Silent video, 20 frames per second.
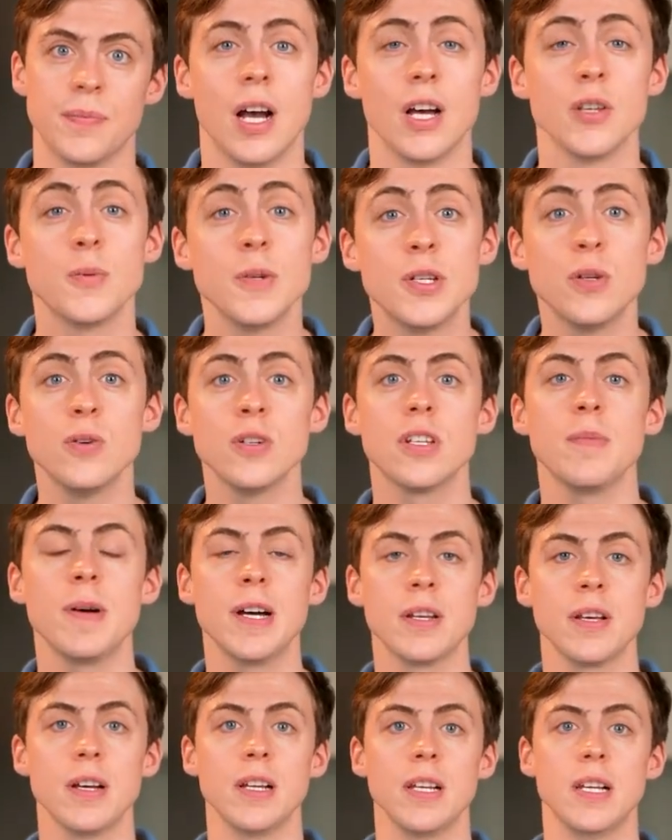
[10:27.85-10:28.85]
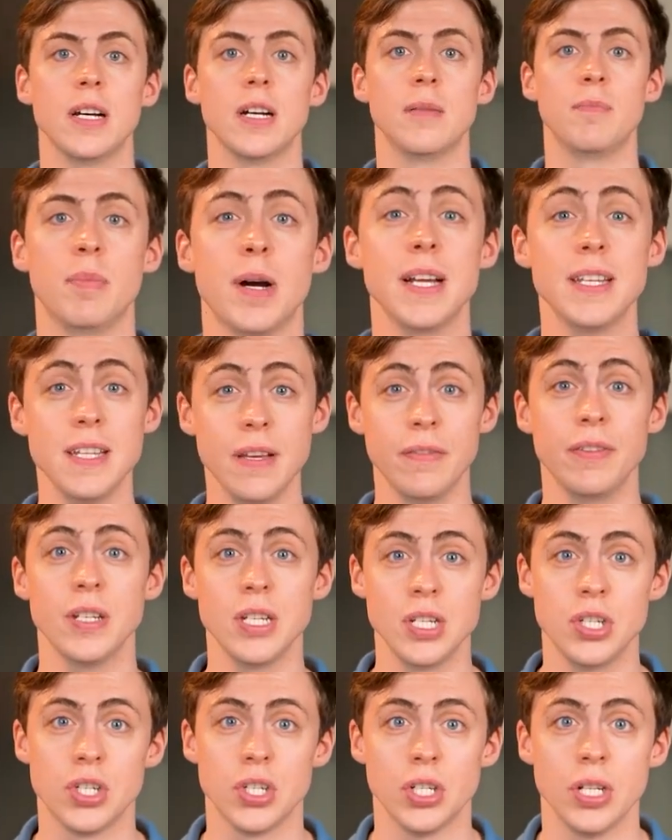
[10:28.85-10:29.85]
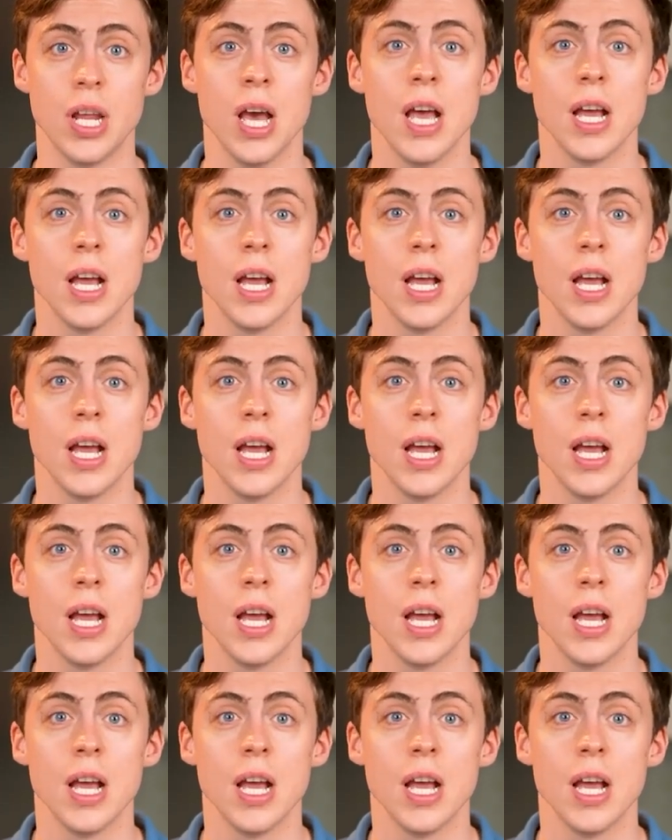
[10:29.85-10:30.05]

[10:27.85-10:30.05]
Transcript: As we talked about earlier, by definition,